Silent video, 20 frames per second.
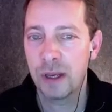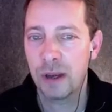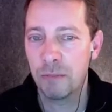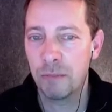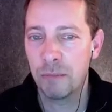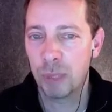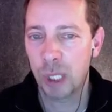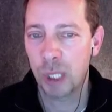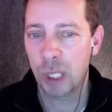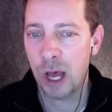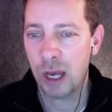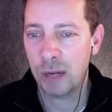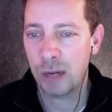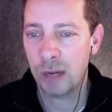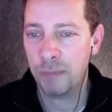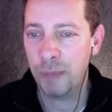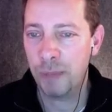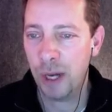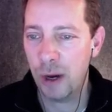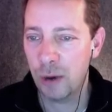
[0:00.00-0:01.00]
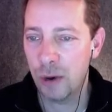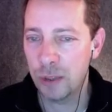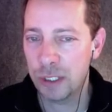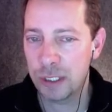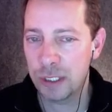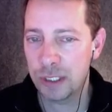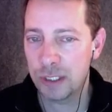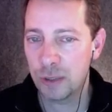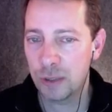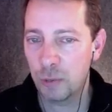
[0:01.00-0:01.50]
Blog
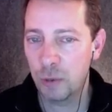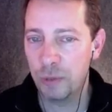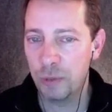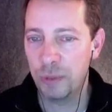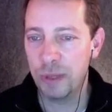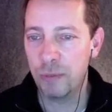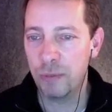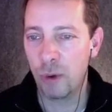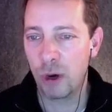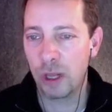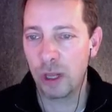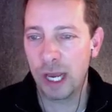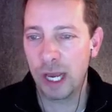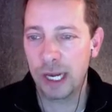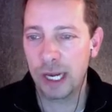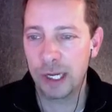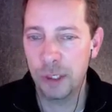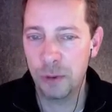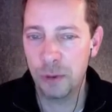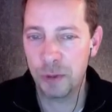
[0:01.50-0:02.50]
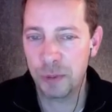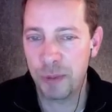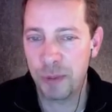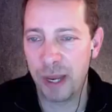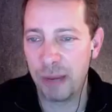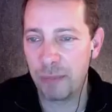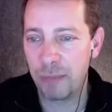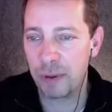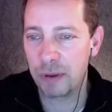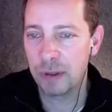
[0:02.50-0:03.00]
posts would be more like a
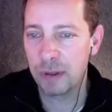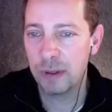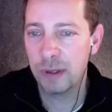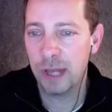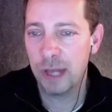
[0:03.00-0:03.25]
newspaper.